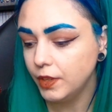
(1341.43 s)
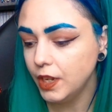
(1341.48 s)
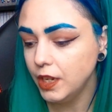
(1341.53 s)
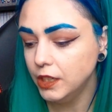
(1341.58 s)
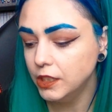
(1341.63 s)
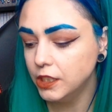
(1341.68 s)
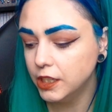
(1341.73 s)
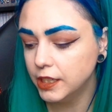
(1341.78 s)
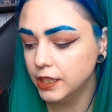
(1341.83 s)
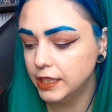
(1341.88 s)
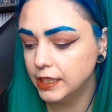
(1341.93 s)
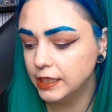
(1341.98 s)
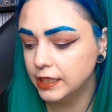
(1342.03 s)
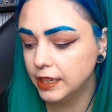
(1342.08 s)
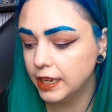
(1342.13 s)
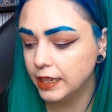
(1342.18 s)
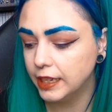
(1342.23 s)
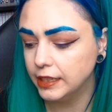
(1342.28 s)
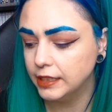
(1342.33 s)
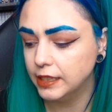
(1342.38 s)
So this
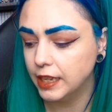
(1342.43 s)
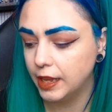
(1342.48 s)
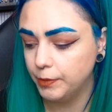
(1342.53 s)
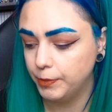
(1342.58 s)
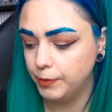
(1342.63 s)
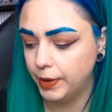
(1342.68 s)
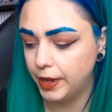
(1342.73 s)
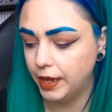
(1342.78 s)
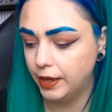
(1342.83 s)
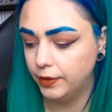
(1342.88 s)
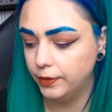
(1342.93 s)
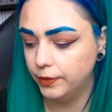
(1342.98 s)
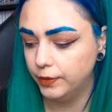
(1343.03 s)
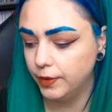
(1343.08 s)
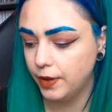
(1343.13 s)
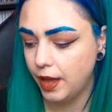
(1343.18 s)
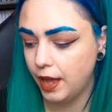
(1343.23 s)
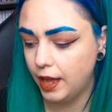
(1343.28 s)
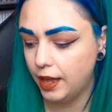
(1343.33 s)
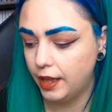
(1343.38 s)
is about
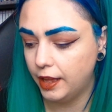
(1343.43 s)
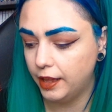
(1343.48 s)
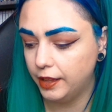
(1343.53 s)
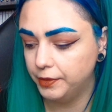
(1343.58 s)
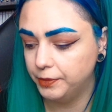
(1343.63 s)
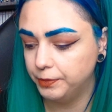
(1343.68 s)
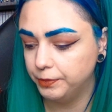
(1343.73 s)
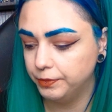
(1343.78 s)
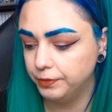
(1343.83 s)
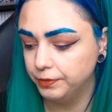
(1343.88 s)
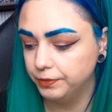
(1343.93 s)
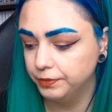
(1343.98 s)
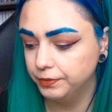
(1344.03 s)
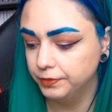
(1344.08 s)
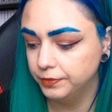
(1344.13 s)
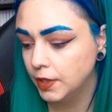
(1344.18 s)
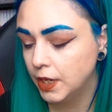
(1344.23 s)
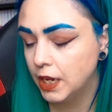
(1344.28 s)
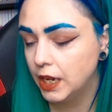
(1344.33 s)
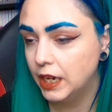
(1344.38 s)

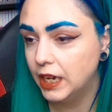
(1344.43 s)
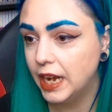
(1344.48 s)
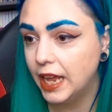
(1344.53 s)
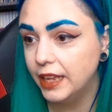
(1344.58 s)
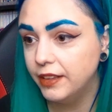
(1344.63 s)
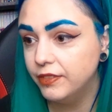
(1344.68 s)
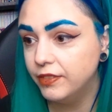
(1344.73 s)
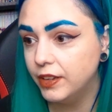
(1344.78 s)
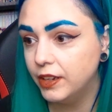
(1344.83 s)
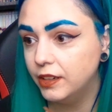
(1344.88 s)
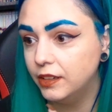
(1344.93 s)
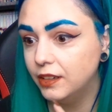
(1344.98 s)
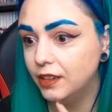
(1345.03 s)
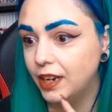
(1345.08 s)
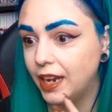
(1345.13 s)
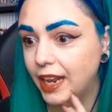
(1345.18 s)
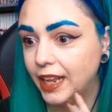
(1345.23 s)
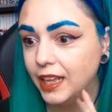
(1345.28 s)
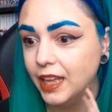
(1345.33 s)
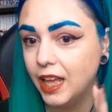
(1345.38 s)
life on
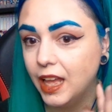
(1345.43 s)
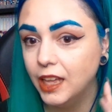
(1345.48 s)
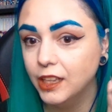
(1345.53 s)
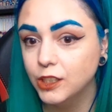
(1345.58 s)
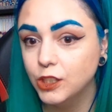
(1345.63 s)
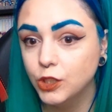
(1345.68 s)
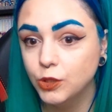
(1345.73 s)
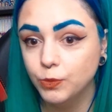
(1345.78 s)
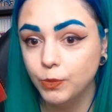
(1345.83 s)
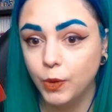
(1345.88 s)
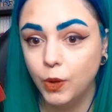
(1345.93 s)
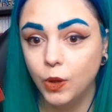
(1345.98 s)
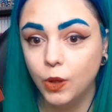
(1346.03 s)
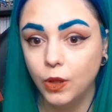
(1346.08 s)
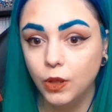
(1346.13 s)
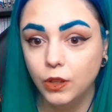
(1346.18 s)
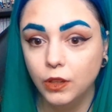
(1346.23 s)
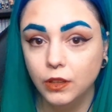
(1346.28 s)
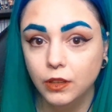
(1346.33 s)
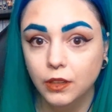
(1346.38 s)
like a
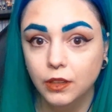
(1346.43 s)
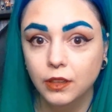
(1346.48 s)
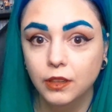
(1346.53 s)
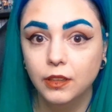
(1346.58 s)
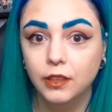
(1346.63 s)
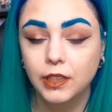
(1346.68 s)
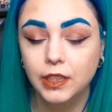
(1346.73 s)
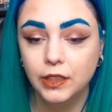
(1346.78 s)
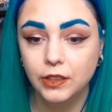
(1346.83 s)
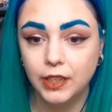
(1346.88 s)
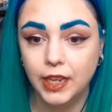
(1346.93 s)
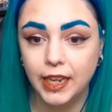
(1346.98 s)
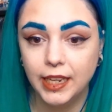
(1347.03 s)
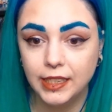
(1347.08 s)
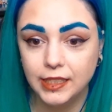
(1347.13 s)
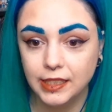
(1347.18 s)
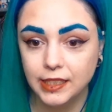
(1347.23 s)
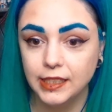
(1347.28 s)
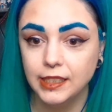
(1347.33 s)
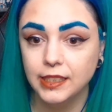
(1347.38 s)
small little like
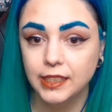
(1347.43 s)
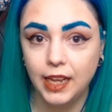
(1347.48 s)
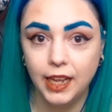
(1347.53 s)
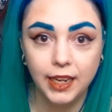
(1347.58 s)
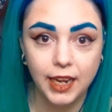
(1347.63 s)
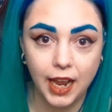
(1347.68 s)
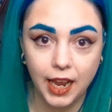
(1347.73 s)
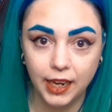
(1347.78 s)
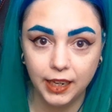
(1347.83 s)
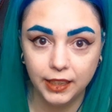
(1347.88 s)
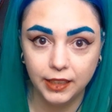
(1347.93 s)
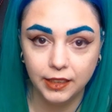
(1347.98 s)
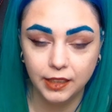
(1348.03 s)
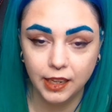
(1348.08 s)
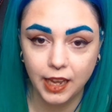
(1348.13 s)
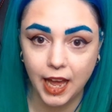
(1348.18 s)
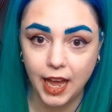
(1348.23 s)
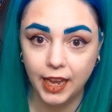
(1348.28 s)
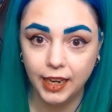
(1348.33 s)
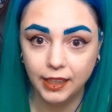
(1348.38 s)
seaside
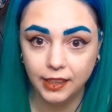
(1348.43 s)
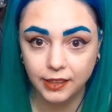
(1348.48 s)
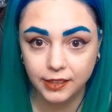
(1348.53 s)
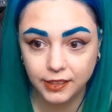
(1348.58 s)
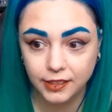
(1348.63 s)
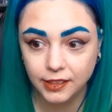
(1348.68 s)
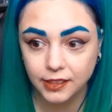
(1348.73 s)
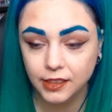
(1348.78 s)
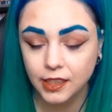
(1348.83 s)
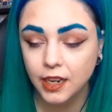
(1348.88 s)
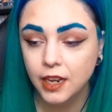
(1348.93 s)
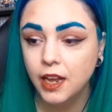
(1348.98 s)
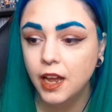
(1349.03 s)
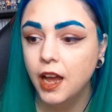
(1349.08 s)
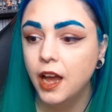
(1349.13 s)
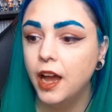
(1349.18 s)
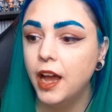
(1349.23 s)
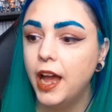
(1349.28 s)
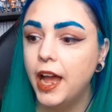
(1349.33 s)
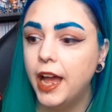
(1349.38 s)
island,
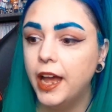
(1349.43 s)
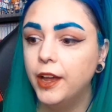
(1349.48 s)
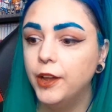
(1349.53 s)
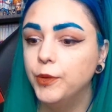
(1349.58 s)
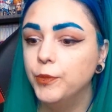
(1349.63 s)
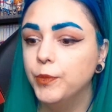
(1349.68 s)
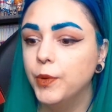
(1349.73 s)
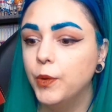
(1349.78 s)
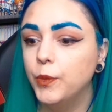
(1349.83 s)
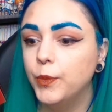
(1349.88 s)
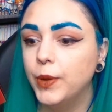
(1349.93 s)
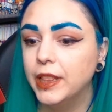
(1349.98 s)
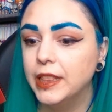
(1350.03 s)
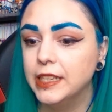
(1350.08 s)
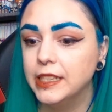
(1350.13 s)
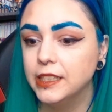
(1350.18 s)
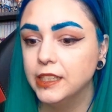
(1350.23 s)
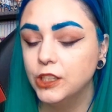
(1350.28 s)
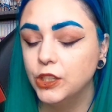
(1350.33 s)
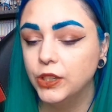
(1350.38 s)
where
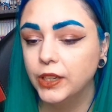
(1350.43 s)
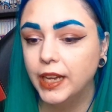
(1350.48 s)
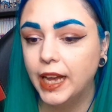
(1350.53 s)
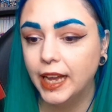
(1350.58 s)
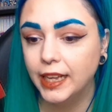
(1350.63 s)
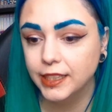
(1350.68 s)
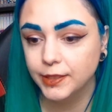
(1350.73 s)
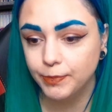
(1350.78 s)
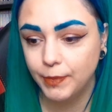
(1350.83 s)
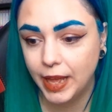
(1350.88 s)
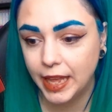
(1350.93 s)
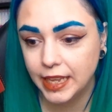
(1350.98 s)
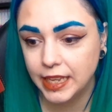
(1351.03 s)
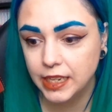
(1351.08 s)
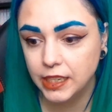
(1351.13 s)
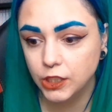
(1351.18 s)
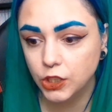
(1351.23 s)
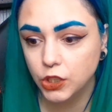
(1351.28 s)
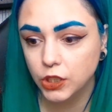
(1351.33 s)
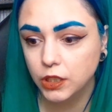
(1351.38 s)
these two guys met
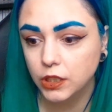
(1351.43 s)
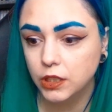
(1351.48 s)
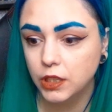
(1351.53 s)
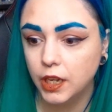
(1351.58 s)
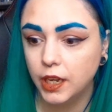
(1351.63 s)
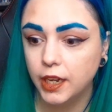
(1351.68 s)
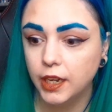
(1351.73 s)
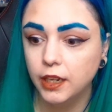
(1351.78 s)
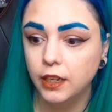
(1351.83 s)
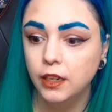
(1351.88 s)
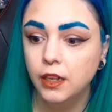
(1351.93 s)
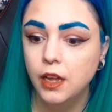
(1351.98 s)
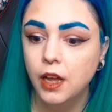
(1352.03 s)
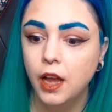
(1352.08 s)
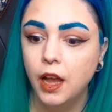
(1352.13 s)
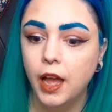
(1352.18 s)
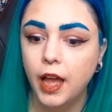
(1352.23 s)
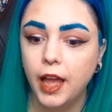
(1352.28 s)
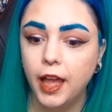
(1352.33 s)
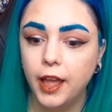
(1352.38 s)
each other,
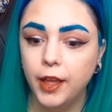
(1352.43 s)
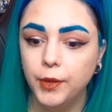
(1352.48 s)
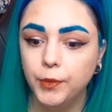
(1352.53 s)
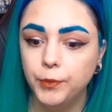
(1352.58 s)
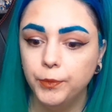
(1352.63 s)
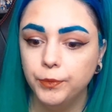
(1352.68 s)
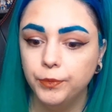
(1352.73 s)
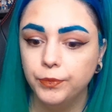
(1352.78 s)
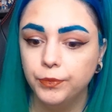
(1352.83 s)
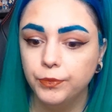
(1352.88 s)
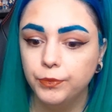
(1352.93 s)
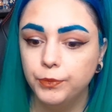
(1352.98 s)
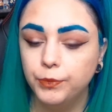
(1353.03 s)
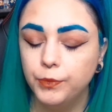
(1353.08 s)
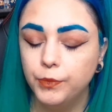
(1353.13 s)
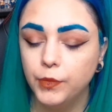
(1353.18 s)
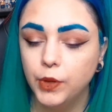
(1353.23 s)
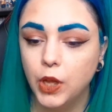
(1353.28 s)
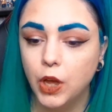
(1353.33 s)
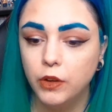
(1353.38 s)

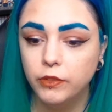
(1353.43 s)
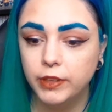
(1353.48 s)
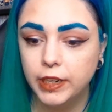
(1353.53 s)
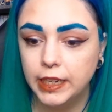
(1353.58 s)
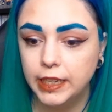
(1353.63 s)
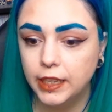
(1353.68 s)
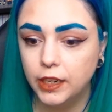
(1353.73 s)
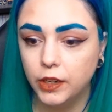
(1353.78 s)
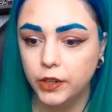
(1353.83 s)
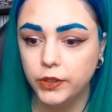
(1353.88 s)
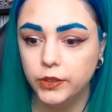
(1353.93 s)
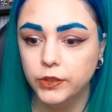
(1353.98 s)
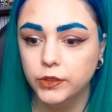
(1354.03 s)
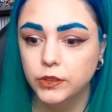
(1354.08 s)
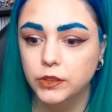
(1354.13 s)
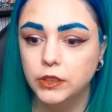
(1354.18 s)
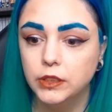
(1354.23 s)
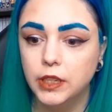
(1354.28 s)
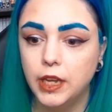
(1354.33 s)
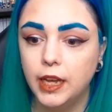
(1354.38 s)
got really
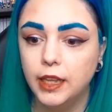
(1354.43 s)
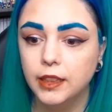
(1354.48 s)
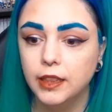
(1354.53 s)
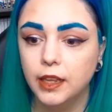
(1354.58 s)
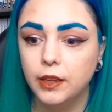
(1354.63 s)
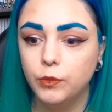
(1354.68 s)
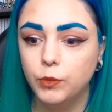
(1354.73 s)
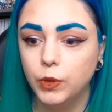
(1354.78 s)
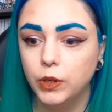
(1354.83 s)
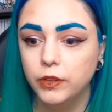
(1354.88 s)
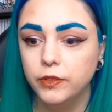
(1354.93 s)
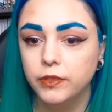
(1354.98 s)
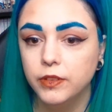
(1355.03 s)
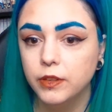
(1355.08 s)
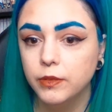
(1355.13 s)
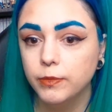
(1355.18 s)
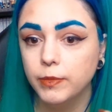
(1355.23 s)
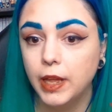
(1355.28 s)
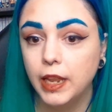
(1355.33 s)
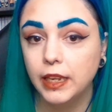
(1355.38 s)
close, and then one of
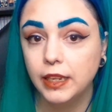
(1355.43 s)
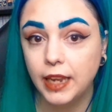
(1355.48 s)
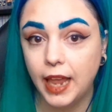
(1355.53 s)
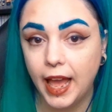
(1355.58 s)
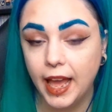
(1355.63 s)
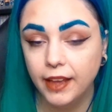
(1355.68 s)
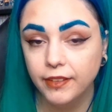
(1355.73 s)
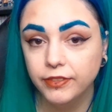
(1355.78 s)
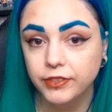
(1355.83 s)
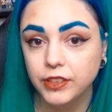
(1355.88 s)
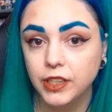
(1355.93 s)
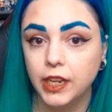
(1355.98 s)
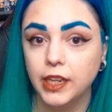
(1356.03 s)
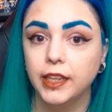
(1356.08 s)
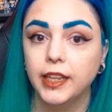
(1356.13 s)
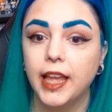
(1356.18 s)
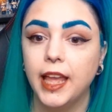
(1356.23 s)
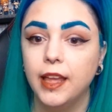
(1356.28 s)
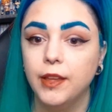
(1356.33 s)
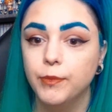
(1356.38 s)
them left,
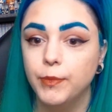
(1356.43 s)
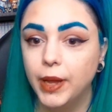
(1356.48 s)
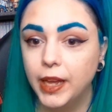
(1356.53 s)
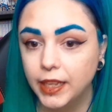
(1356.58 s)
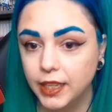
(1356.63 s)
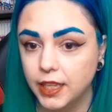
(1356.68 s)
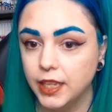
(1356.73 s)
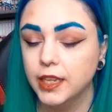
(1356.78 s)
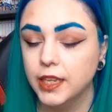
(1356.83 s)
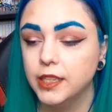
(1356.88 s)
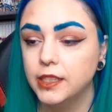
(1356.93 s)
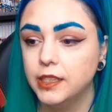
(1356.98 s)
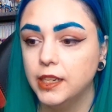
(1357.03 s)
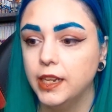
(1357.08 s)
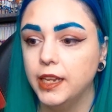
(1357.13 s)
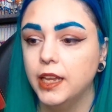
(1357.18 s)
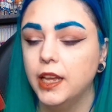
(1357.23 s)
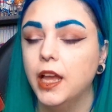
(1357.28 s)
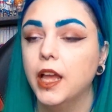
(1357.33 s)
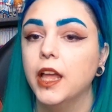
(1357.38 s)
came back years
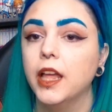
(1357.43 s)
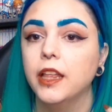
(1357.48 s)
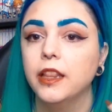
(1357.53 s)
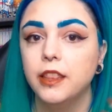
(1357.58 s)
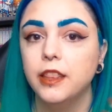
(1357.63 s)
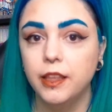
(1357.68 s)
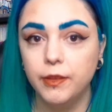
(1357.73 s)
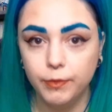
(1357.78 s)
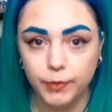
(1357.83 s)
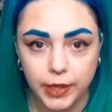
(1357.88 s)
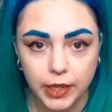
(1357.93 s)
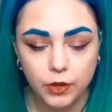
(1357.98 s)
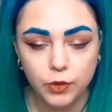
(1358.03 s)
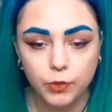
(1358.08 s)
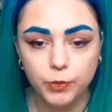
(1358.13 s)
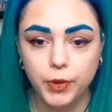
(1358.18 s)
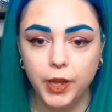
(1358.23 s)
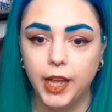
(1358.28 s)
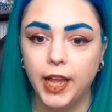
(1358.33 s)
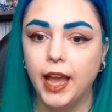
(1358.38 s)
later, they meet
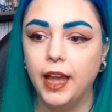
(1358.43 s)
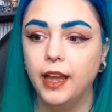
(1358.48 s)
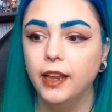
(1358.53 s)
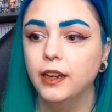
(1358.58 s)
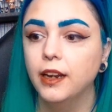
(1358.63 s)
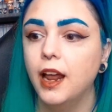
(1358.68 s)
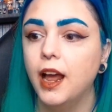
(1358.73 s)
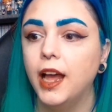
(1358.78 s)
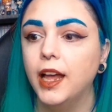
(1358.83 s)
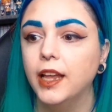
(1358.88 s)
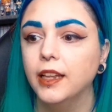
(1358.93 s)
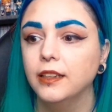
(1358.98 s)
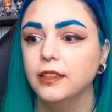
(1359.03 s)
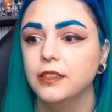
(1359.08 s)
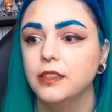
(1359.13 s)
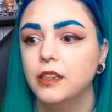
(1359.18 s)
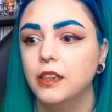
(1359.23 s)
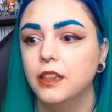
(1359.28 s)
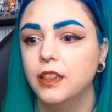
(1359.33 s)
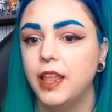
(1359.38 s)
up again,
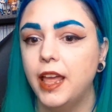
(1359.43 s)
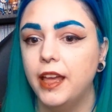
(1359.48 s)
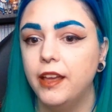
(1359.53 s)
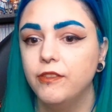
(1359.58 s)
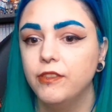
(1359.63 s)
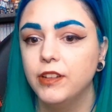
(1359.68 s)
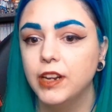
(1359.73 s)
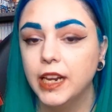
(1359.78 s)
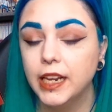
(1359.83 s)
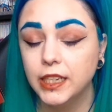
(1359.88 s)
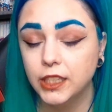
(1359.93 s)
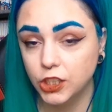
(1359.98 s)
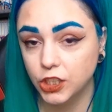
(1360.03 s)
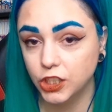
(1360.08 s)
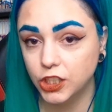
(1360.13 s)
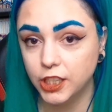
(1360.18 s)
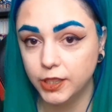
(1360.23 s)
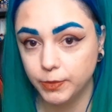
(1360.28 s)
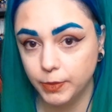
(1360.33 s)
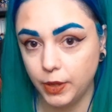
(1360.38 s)
and their
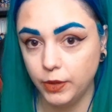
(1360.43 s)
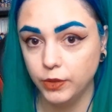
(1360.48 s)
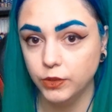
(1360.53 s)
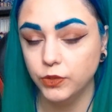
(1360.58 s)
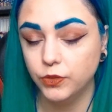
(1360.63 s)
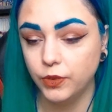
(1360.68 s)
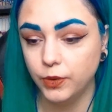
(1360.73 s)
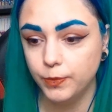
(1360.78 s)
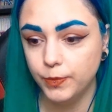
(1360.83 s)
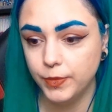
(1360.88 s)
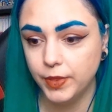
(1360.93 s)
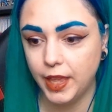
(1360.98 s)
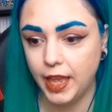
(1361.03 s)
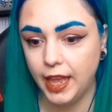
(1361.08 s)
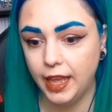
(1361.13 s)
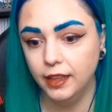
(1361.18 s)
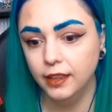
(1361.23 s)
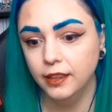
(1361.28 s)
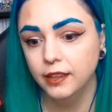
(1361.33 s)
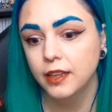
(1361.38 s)
relationship goes from
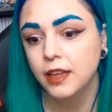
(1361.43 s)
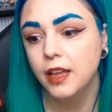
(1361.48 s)
there.